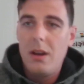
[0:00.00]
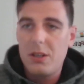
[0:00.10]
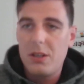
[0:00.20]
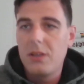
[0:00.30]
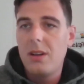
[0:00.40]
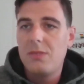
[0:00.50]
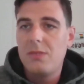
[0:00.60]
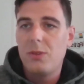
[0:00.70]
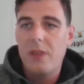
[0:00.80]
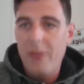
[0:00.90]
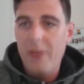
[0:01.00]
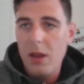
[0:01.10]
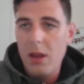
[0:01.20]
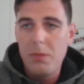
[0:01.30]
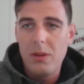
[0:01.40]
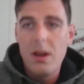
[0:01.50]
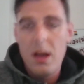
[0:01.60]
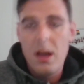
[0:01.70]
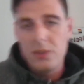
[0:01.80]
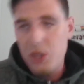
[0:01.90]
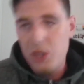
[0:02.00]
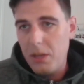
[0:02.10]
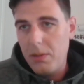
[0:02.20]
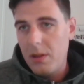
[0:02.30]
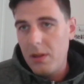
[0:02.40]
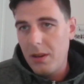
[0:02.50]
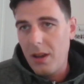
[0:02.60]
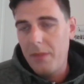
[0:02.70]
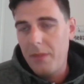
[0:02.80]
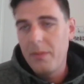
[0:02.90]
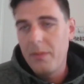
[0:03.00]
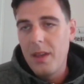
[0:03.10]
Russian gas was available and cheap. Yeah,